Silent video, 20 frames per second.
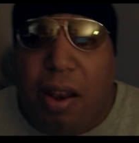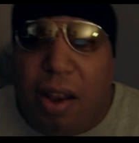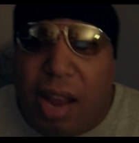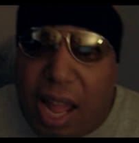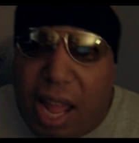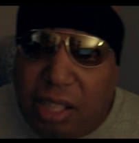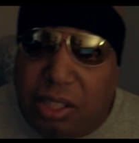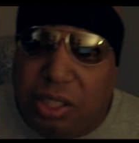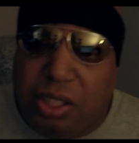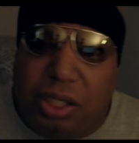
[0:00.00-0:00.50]

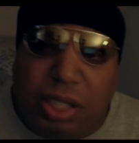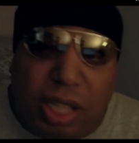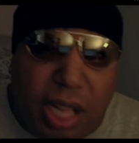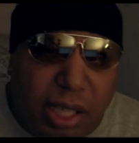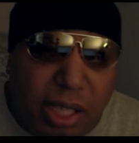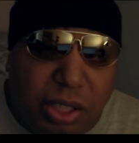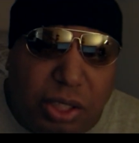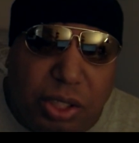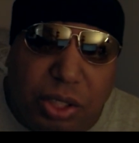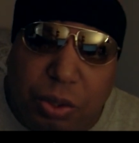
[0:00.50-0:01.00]
That's
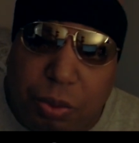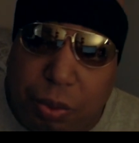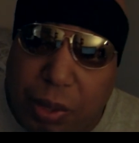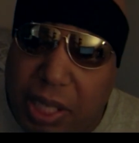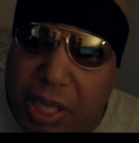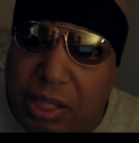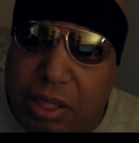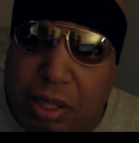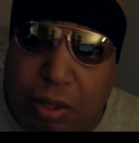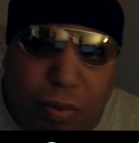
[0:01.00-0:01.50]
your
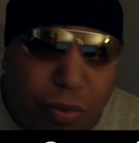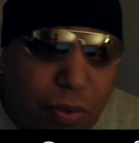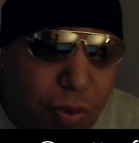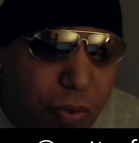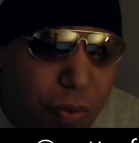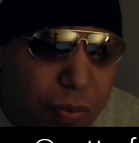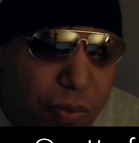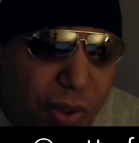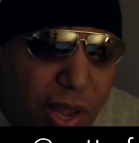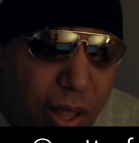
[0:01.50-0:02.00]
reason for
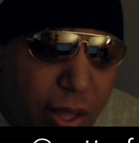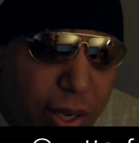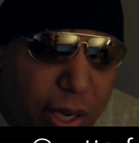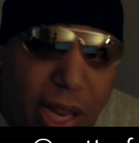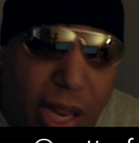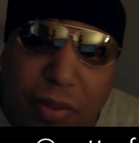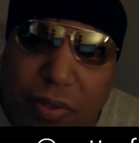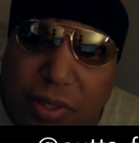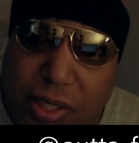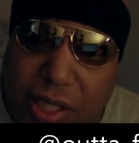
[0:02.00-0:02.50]

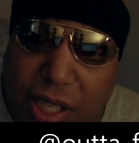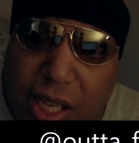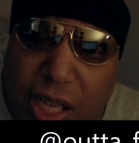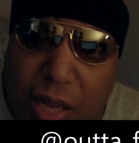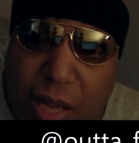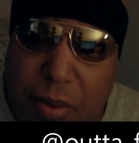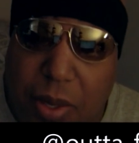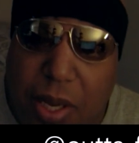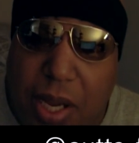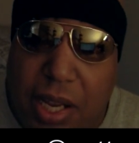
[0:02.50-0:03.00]
failing every
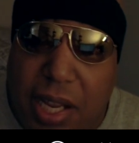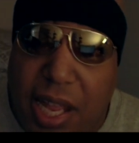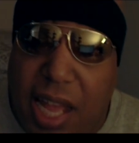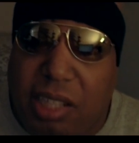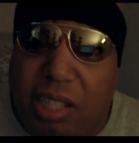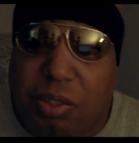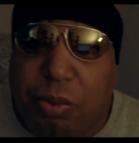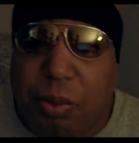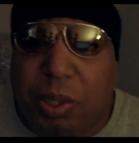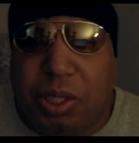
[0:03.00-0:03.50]
time.
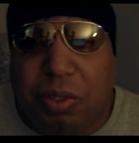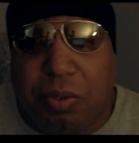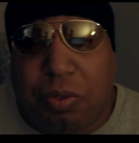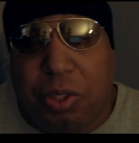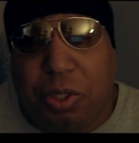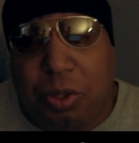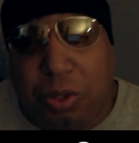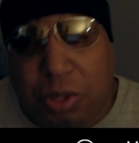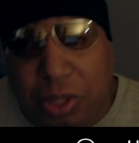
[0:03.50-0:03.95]
That's the reason for you